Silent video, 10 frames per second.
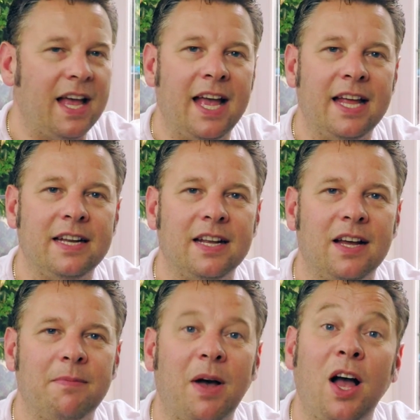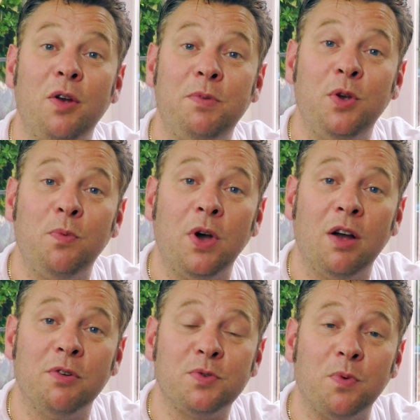And um, I hope you
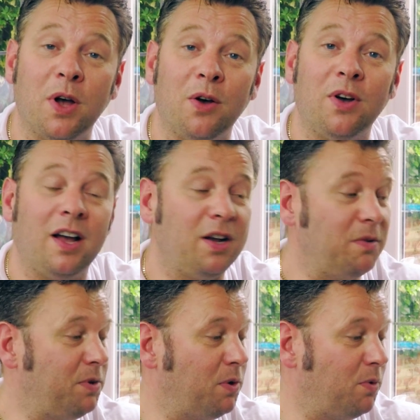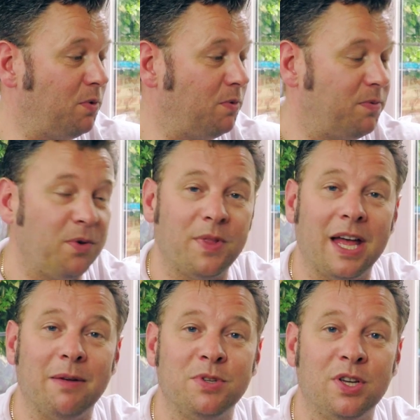were as well. I hope you all thought
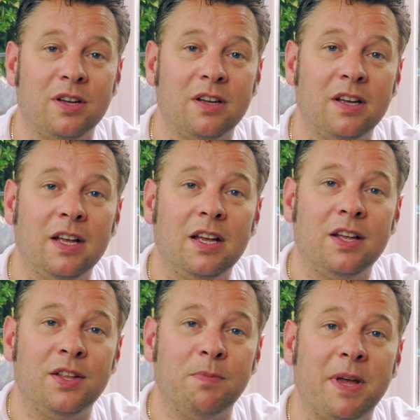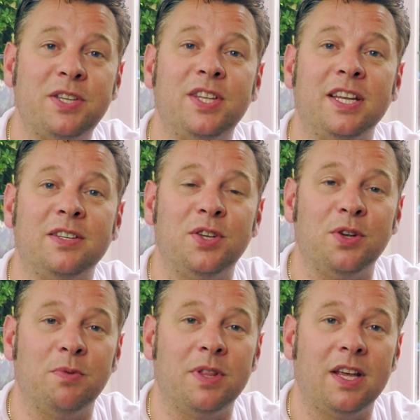that was a, uh, the best thing to
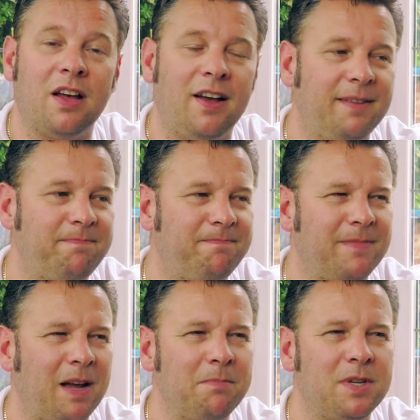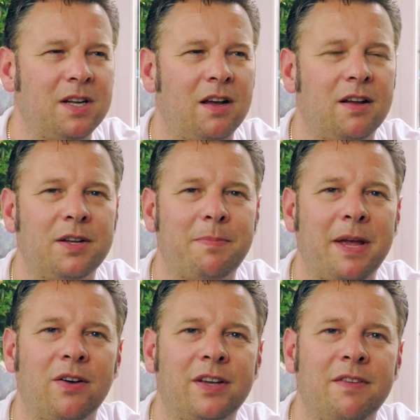do with it. I am and
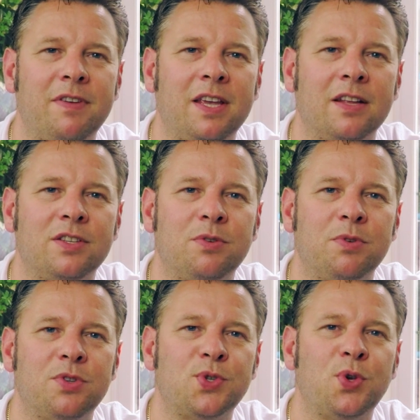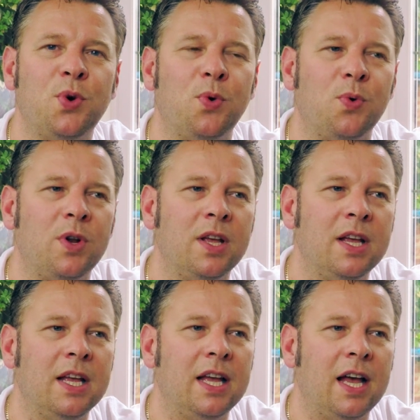about giving it to a school
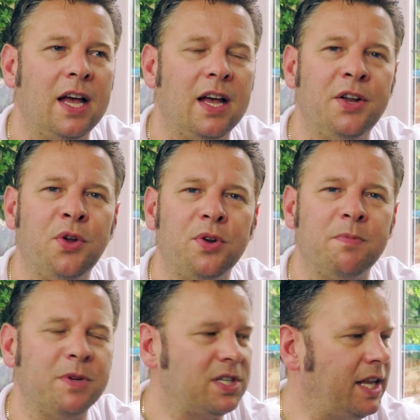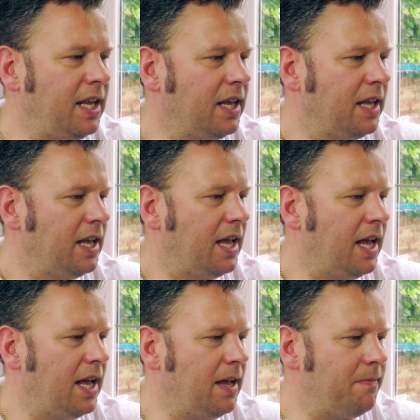uh, anonymously.
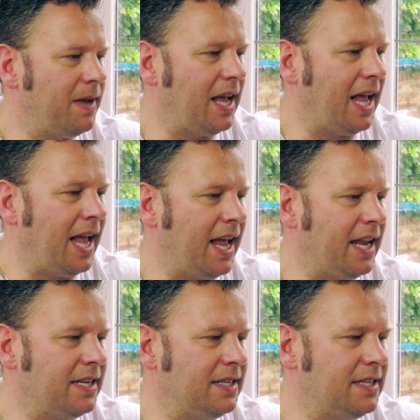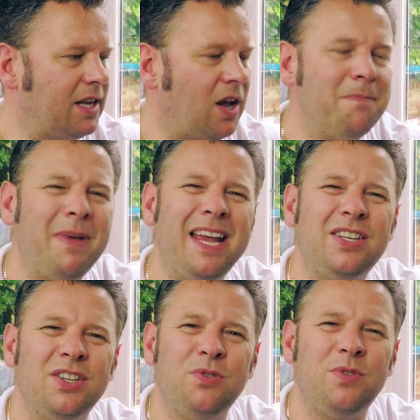Um, and I may
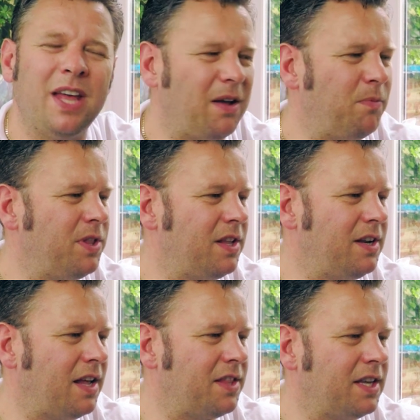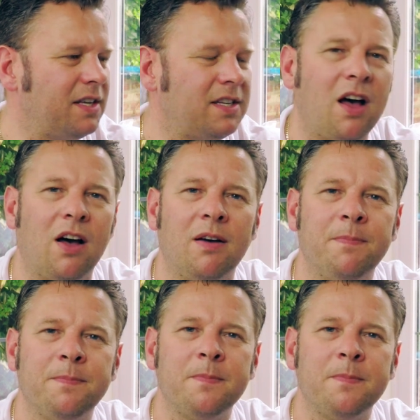do that with another guitar.